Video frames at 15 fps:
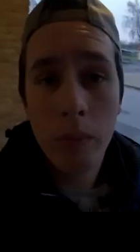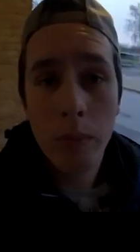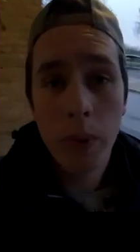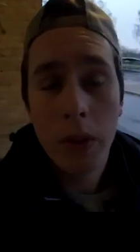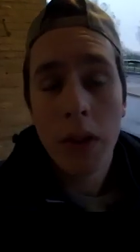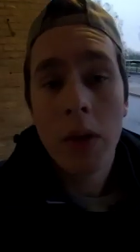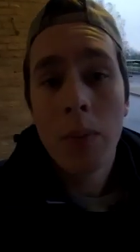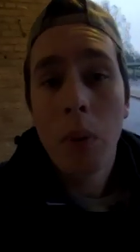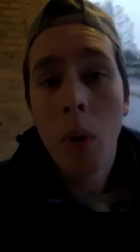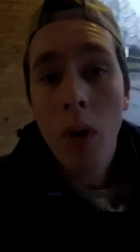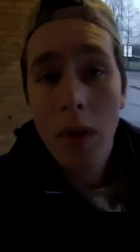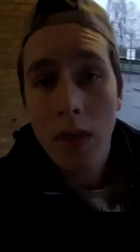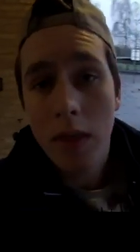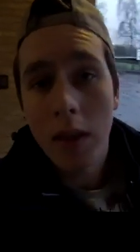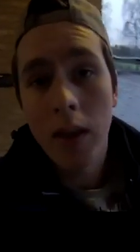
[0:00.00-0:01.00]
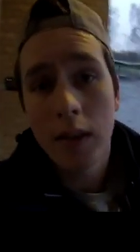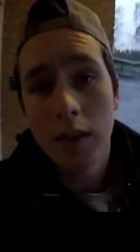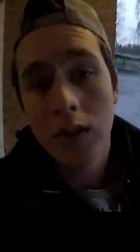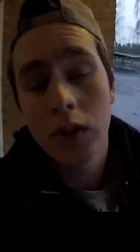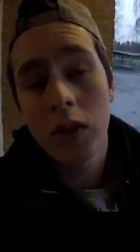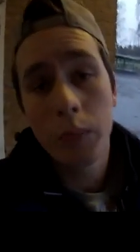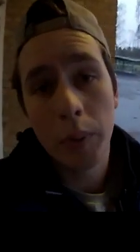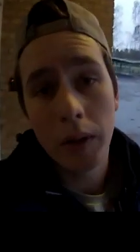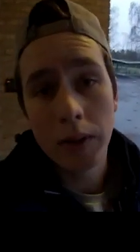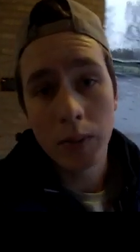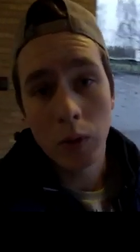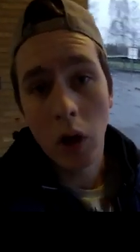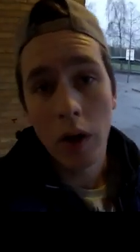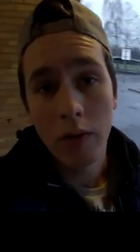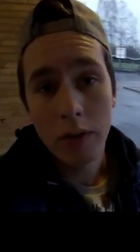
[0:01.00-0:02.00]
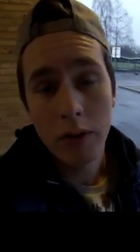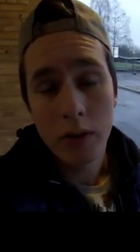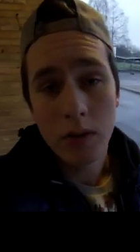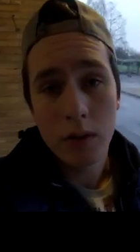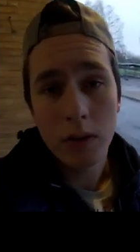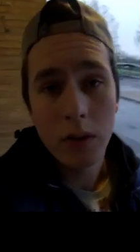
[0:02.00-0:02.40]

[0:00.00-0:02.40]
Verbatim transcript: but the important thing is just to build some confidence,